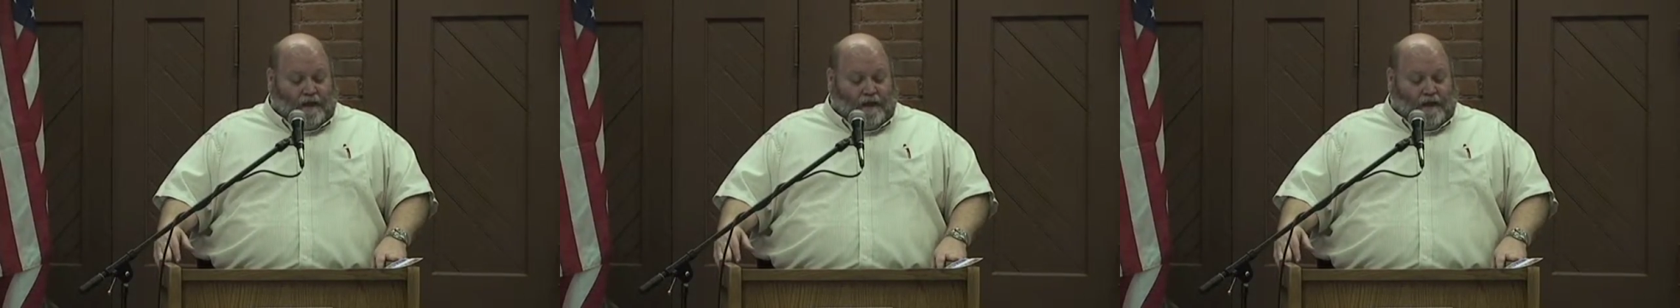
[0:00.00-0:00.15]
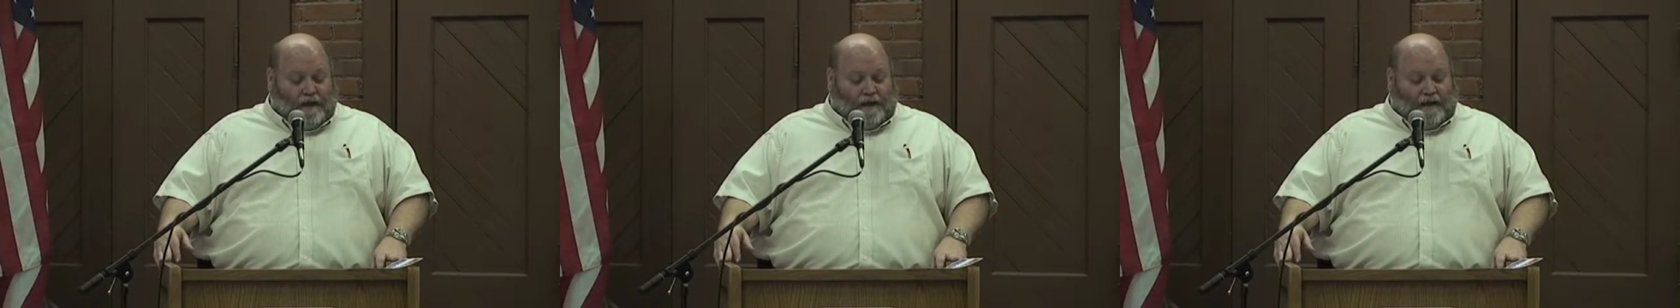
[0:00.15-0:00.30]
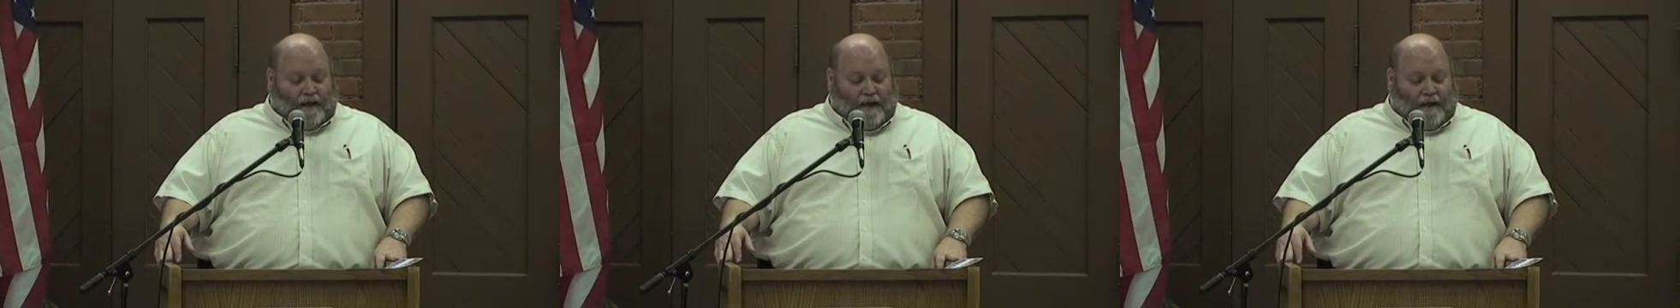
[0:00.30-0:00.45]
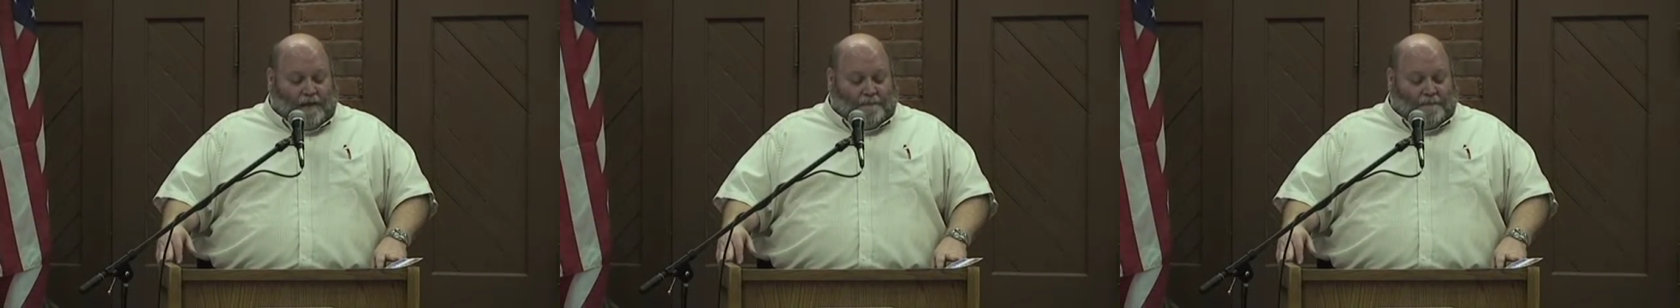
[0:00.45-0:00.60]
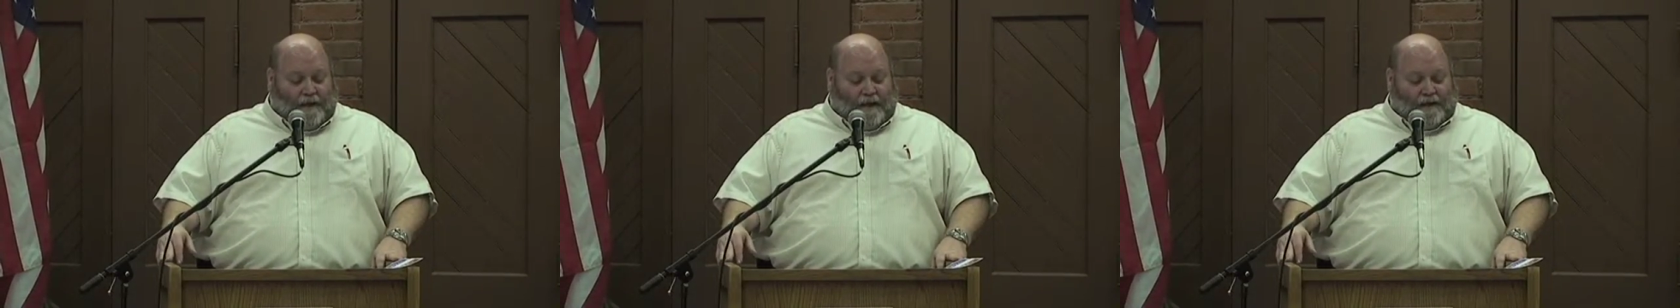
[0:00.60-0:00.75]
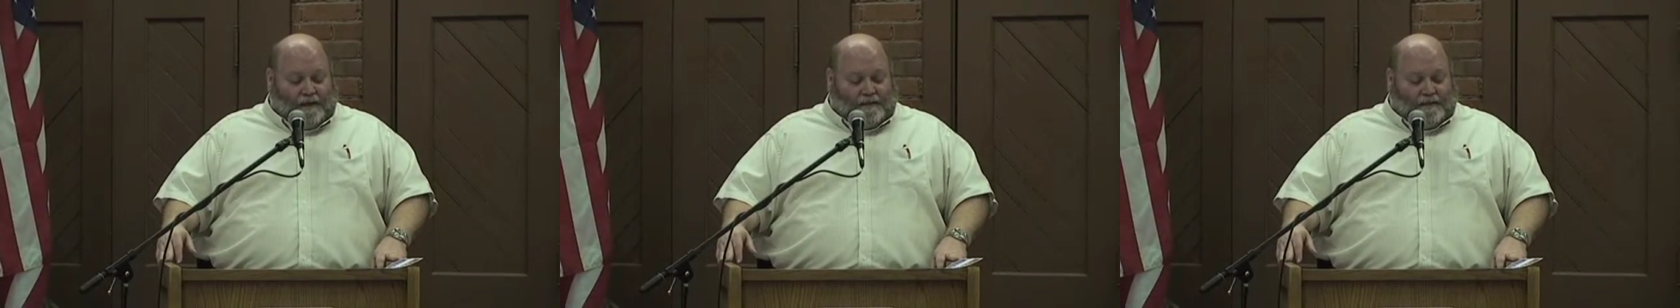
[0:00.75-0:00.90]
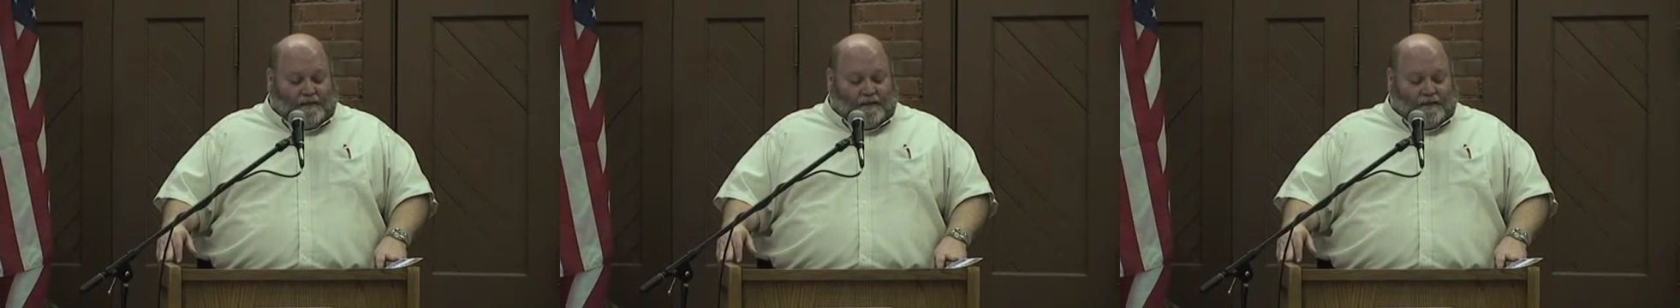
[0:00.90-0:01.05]
In the
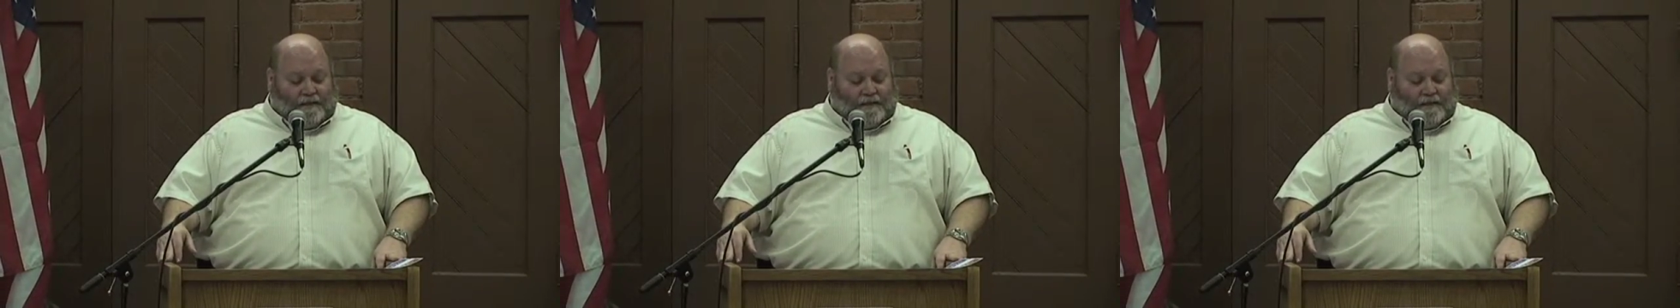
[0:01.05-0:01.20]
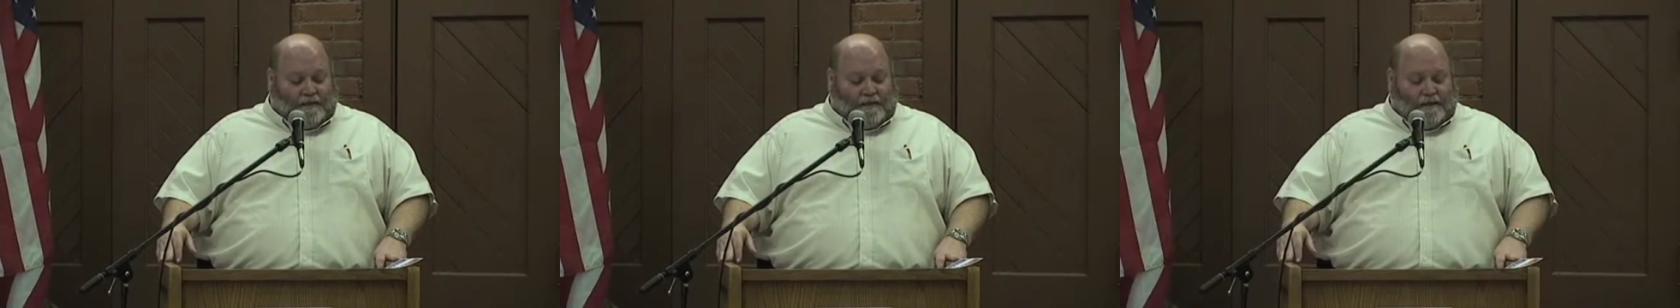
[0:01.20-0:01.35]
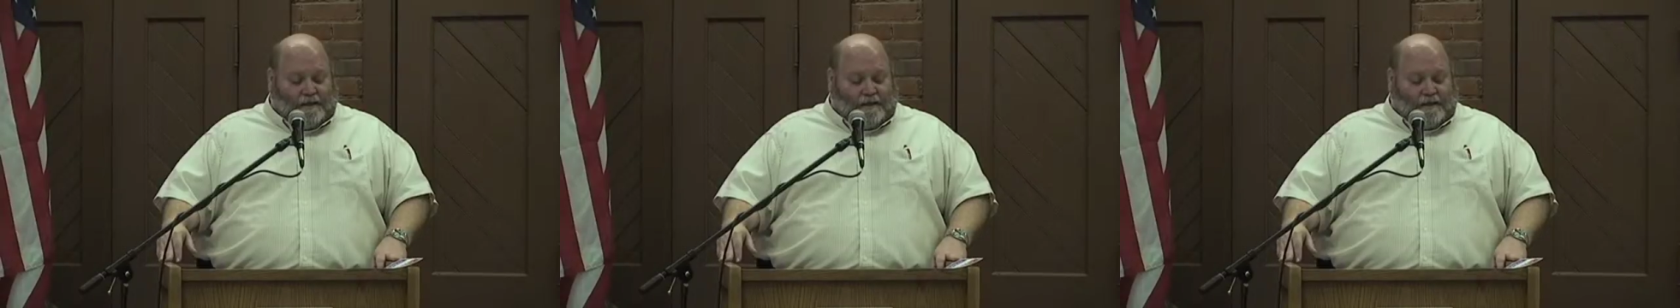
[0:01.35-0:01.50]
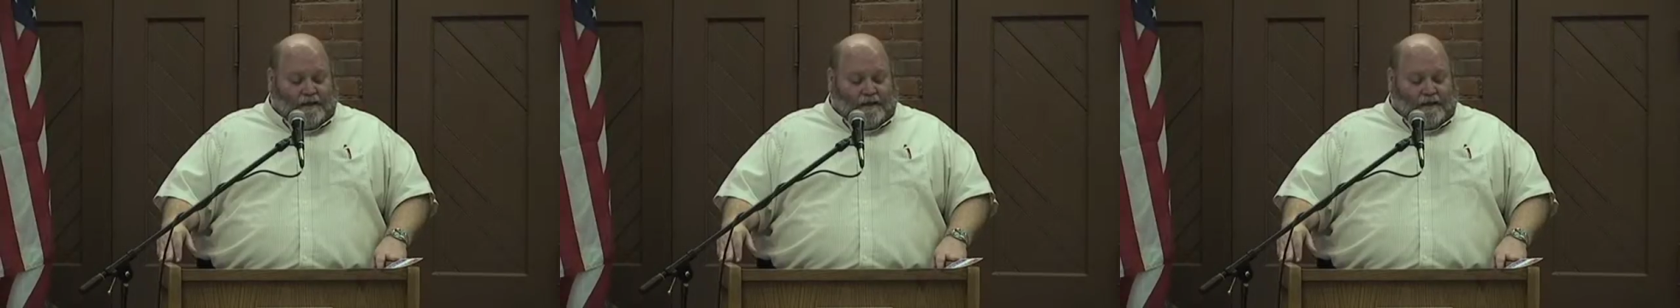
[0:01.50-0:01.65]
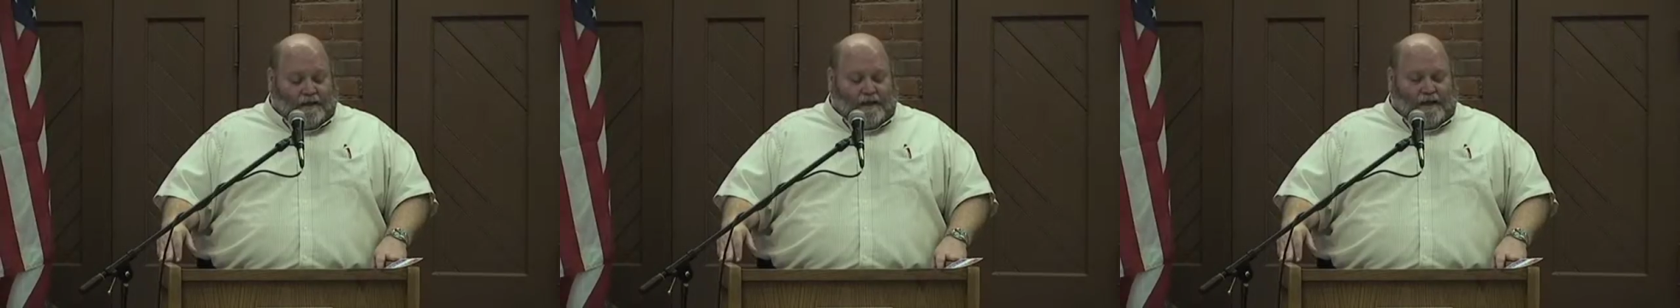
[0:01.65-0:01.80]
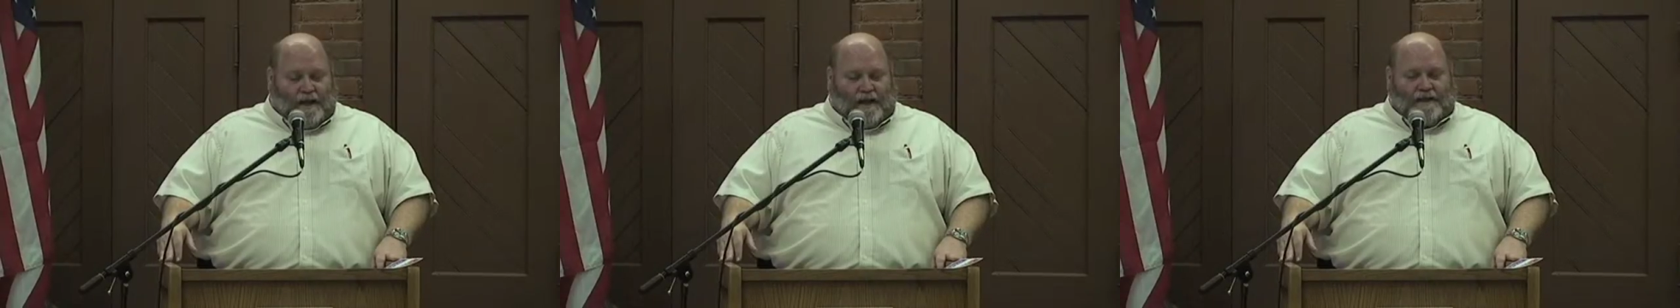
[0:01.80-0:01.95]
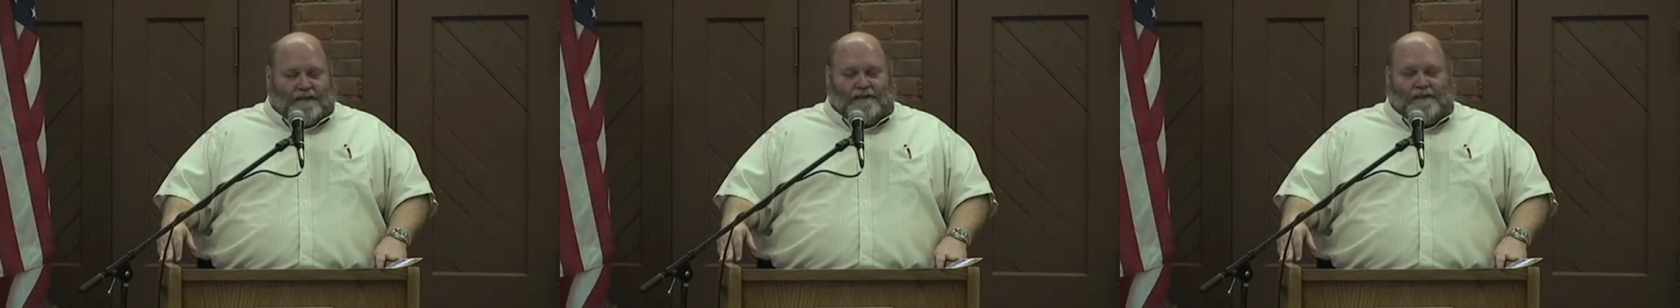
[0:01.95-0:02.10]
campaign season,
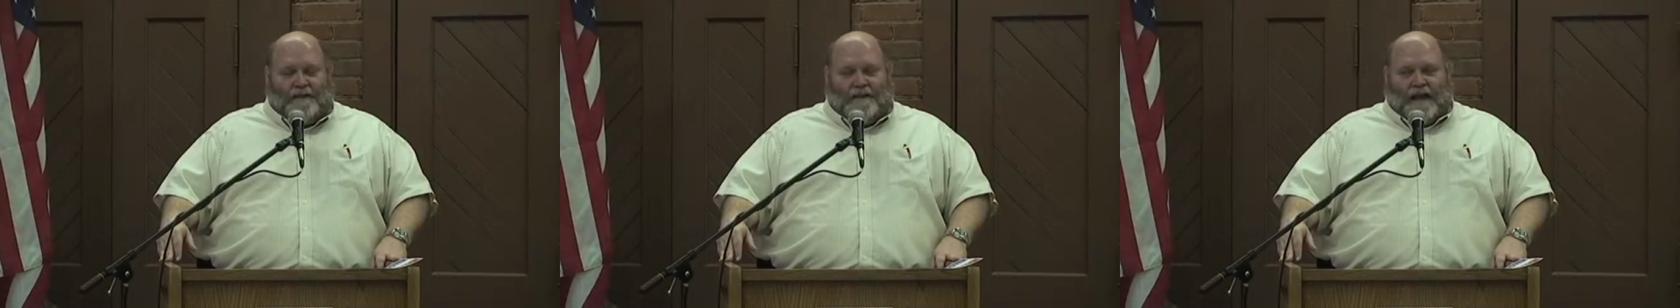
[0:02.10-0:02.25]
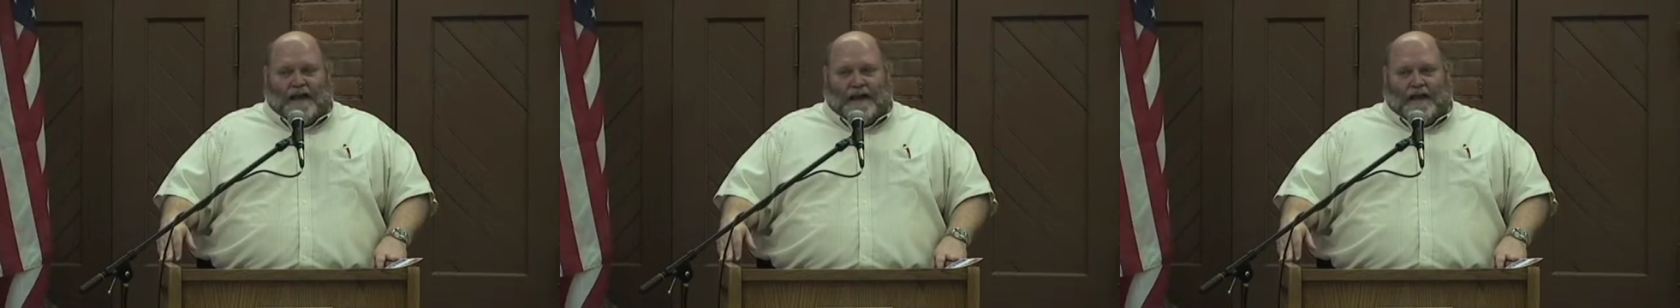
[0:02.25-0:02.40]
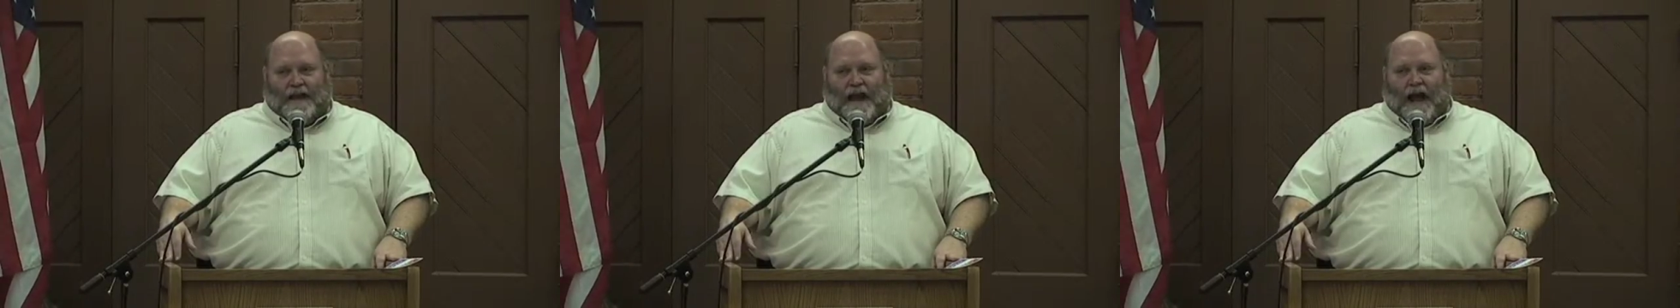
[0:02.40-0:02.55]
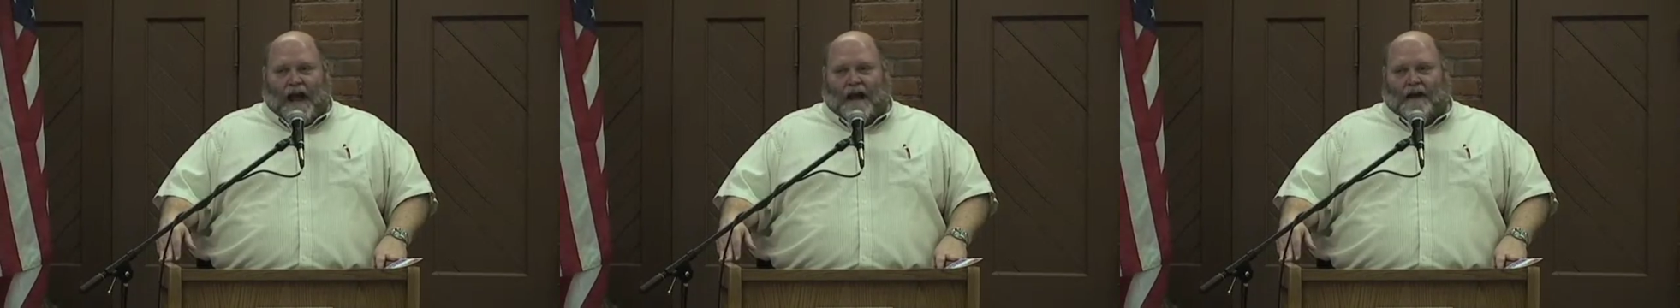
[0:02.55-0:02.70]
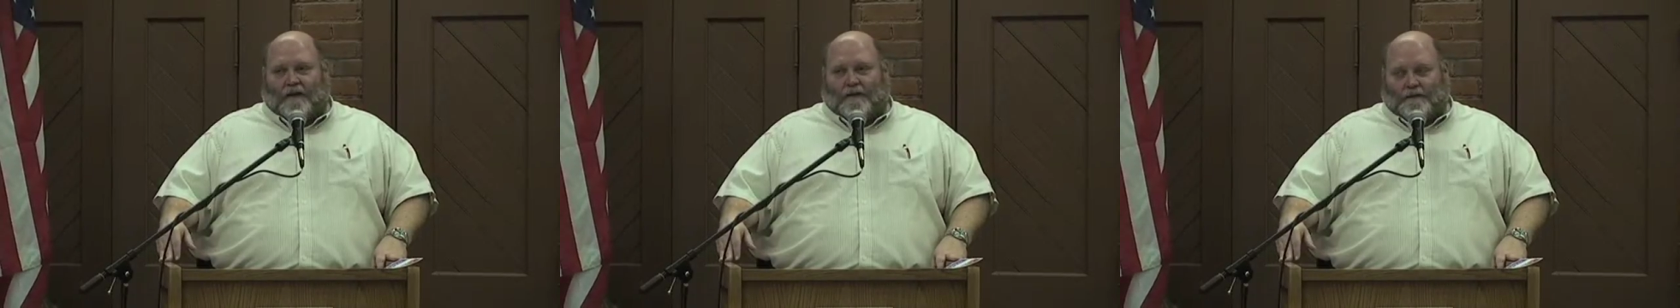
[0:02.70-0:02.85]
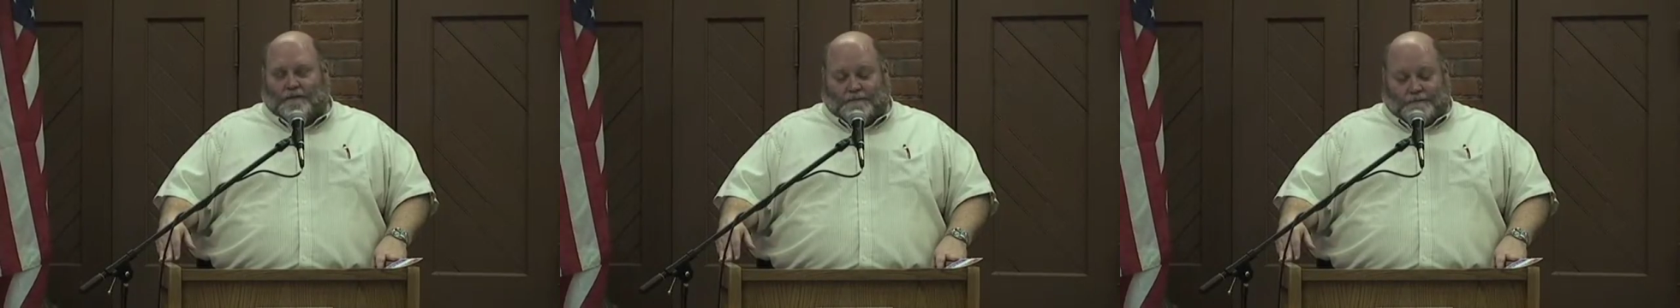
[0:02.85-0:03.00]
it's getting hotter.